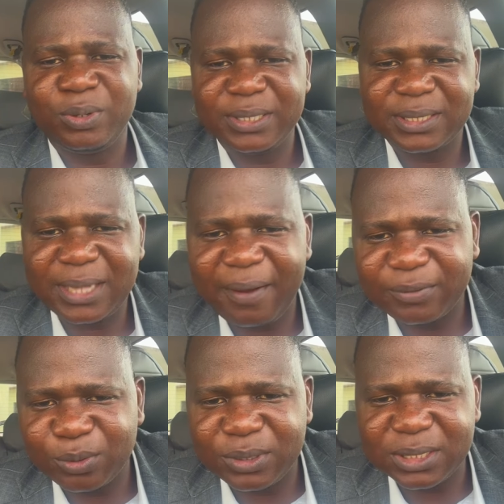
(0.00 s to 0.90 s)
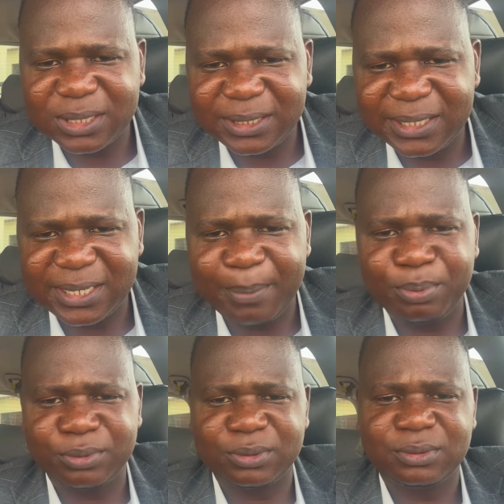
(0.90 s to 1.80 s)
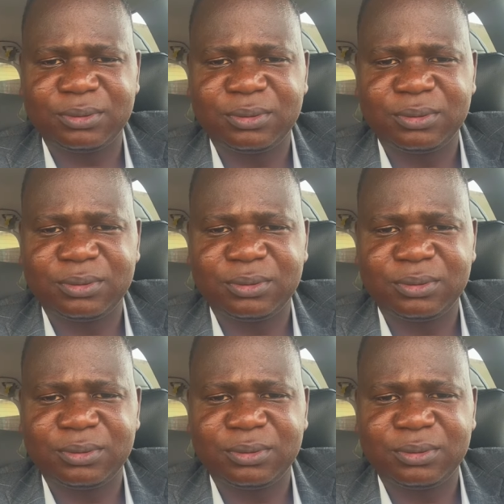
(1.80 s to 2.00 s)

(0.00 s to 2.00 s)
his to his disciples.